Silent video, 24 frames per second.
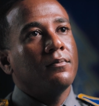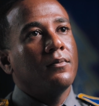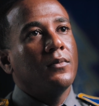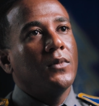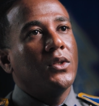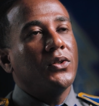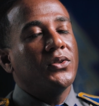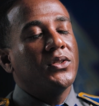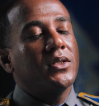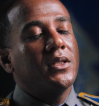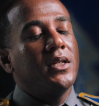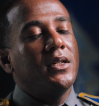
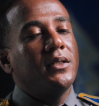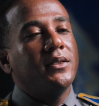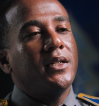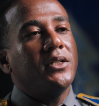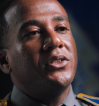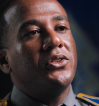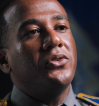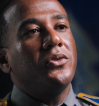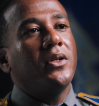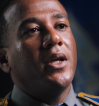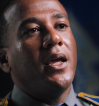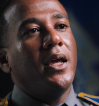things
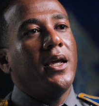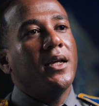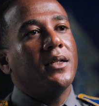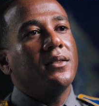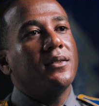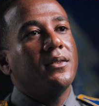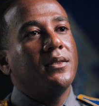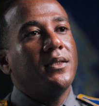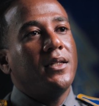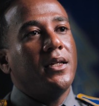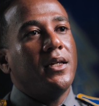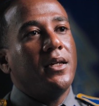that you can't
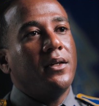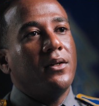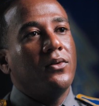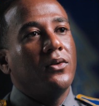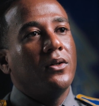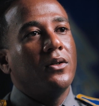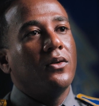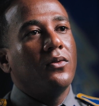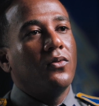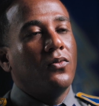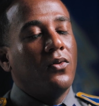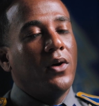see
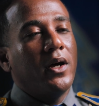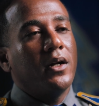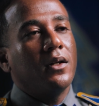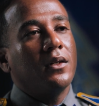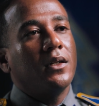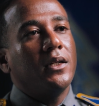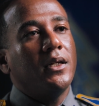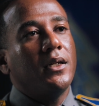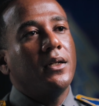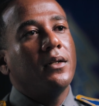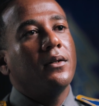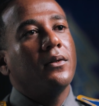
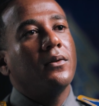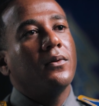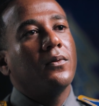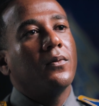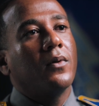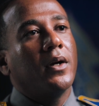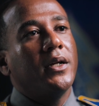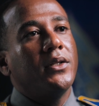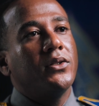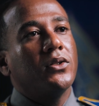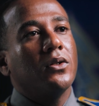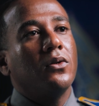readily,
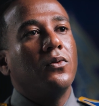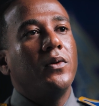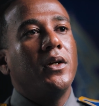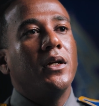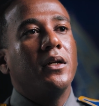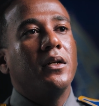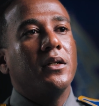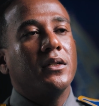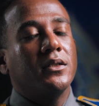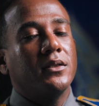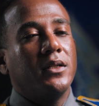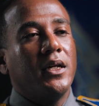right? So we
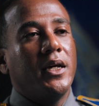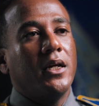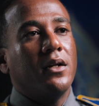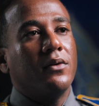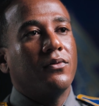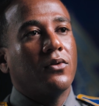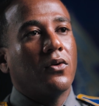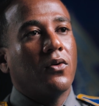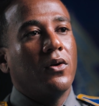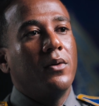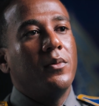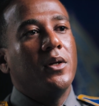understand
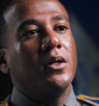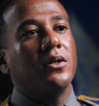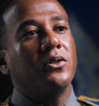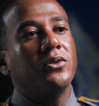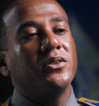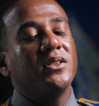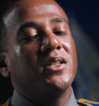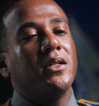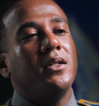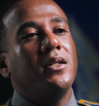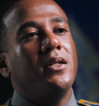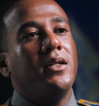of
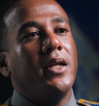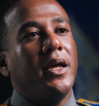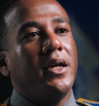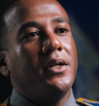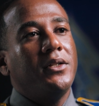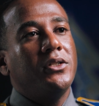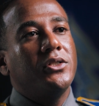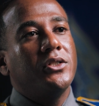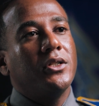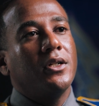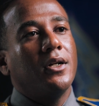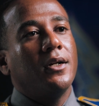criminals and
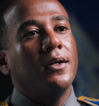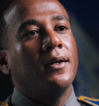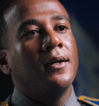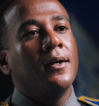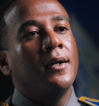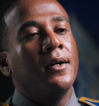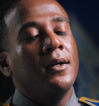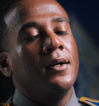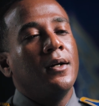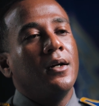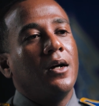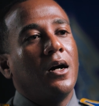danger,
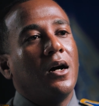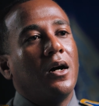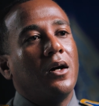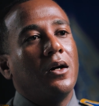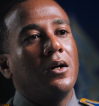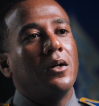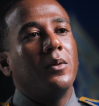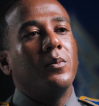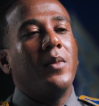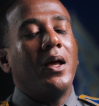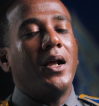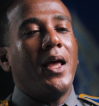
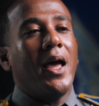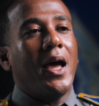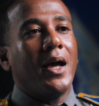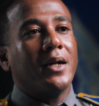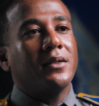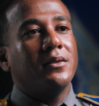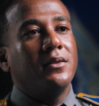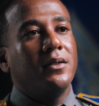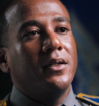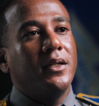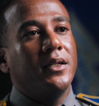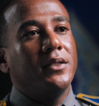
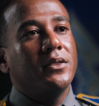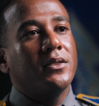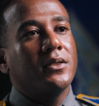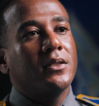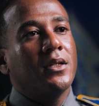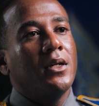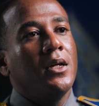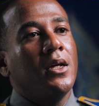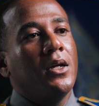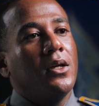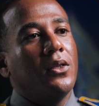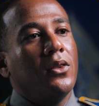accidents.
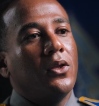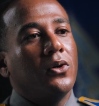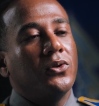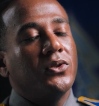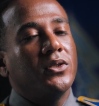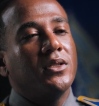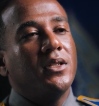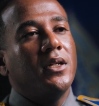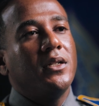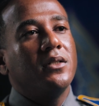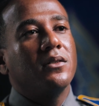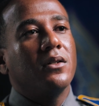
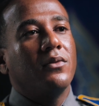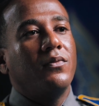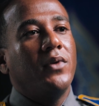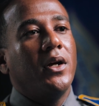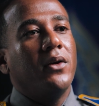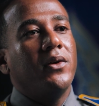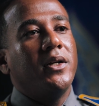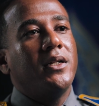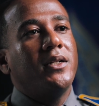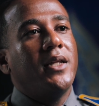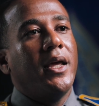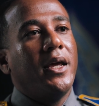Those things are
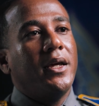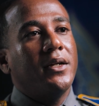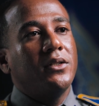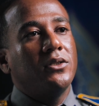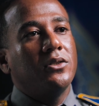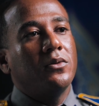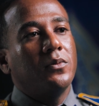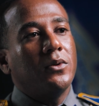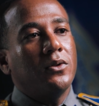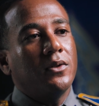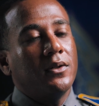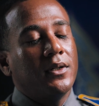very
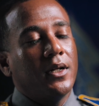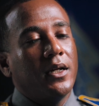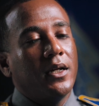tangible